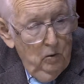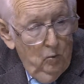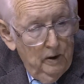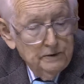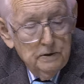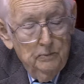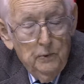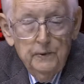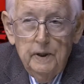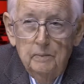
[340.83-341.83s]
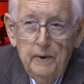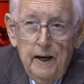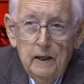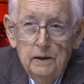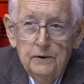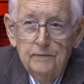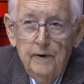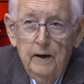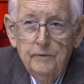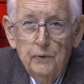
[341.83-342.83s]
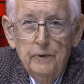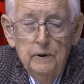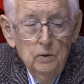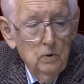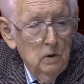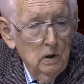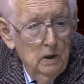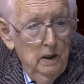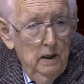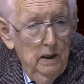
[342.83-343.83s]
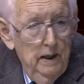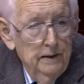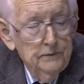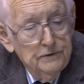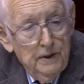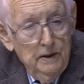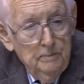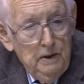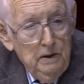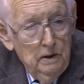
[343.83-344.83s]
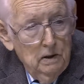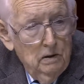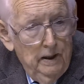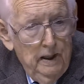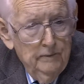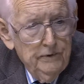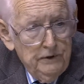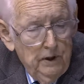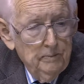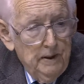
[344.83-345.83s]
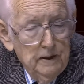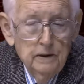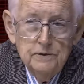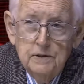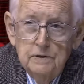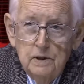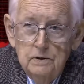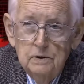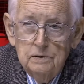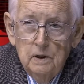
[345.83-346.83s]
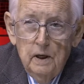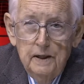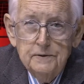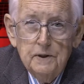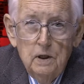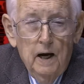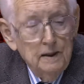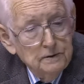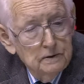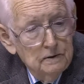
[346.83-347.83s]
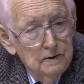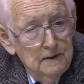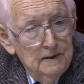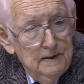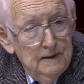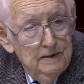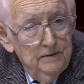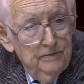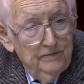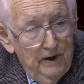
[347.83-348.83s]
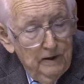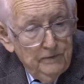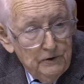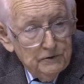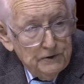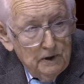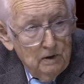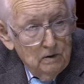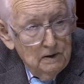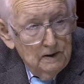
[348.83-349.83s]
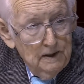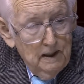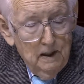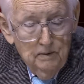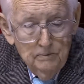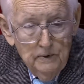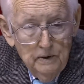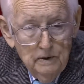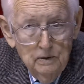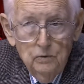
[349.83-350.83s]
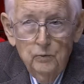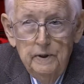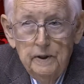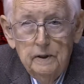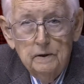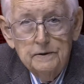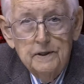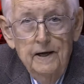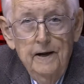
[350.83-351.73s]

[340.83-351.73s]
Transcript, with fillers: when someone would come back on their five-year renewal and say to me, you know, I haven't shot my gun since I took the last class five years ago. Um, ridiculous.